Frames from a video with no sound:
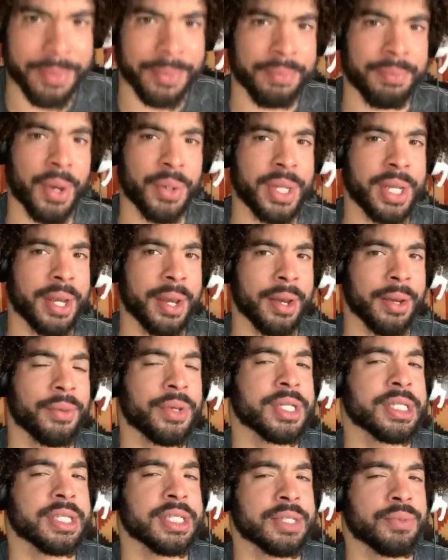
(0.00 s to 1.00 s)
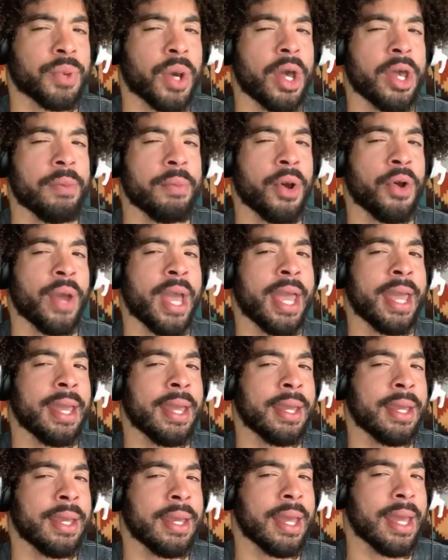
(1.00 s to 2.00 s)
Monica? Because it's
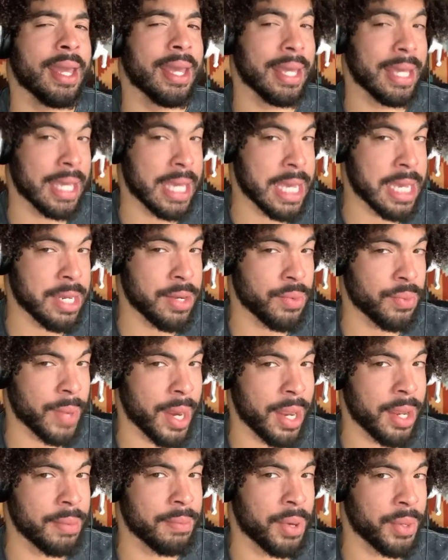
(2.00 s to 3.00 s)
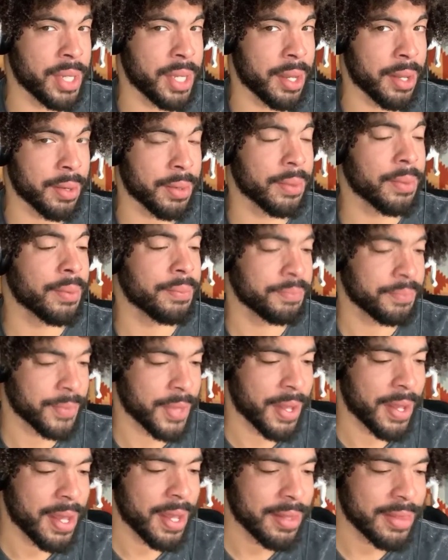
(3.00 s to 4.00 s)
Moan, right? Monica?
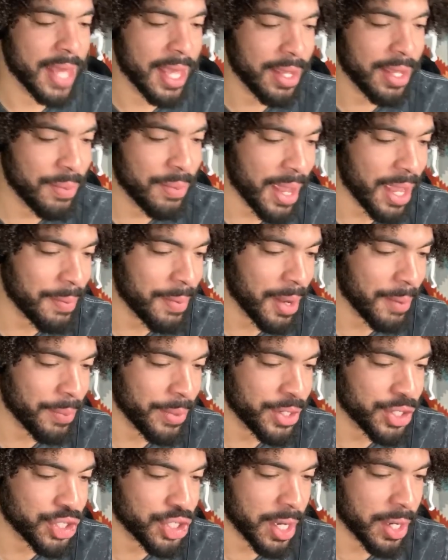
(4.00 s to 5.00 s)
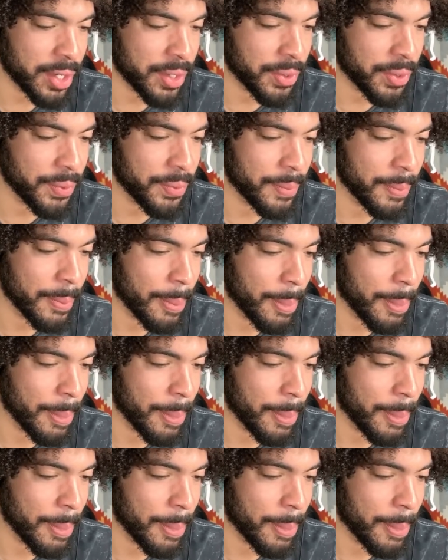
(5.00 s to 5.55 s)
Thank you, baby. I appreciate you.